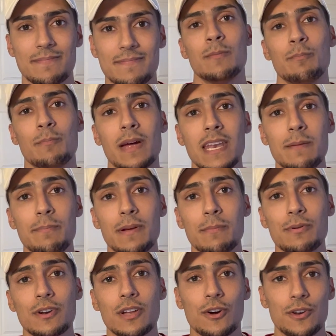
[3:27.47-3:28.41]
Many
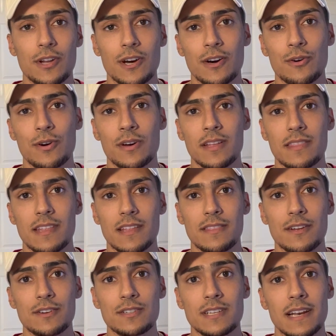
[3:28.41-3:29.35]
people don't know that
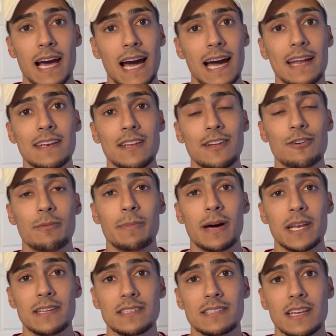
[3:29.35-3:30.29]
there's an ideal amount
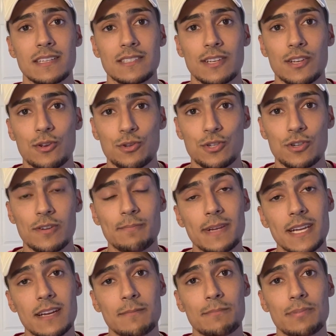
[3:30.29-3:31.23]
of sets that you should be
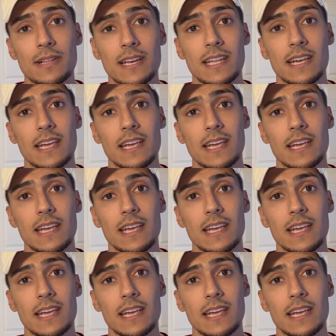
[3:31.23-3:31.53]
completing